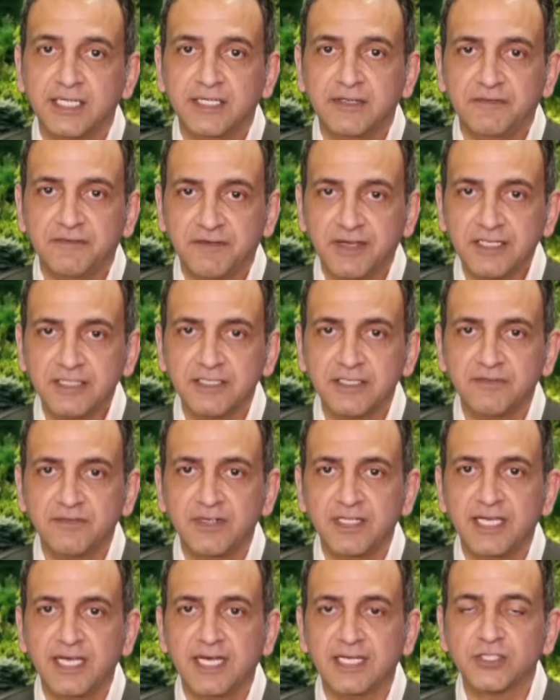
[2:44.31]

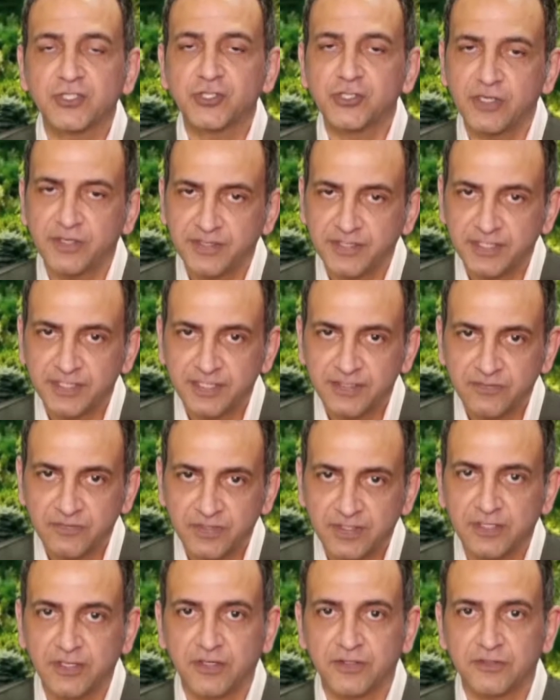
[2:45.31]
effectively as sharing it
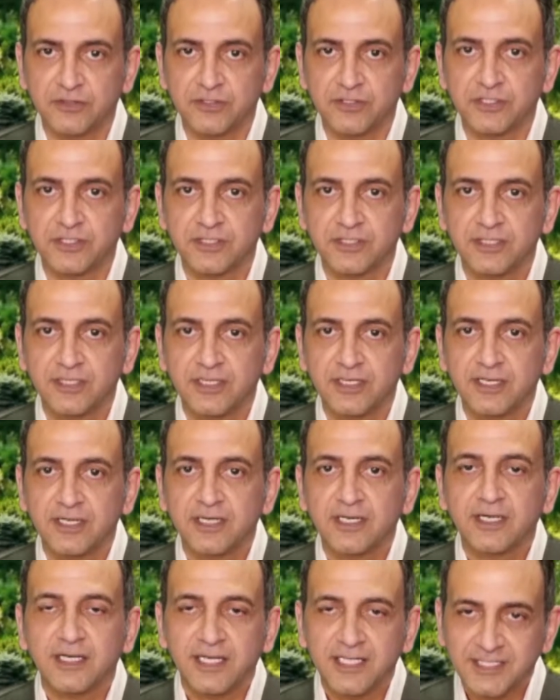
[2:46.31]
with the others.
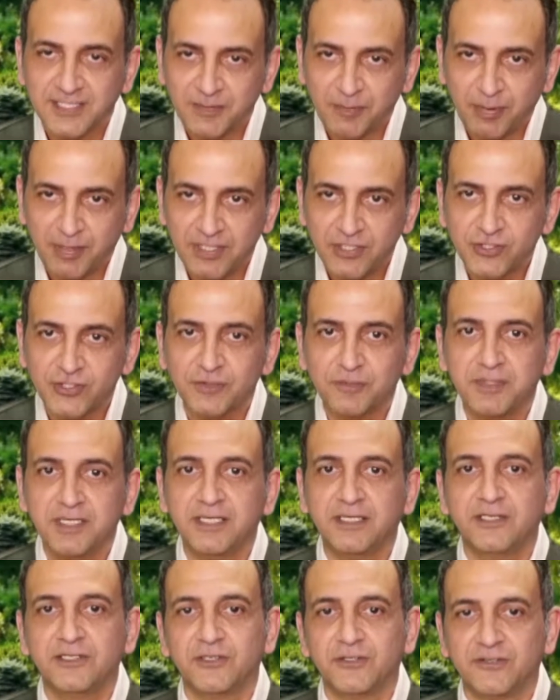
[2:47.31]
It's a pleasure
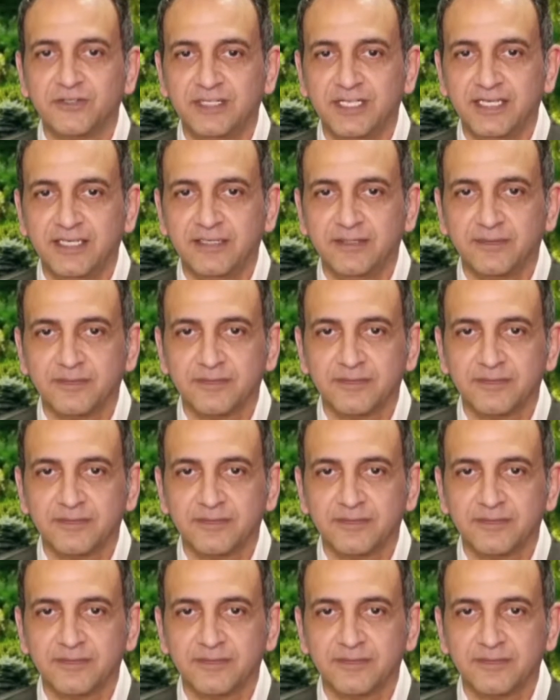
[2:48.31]
being here today.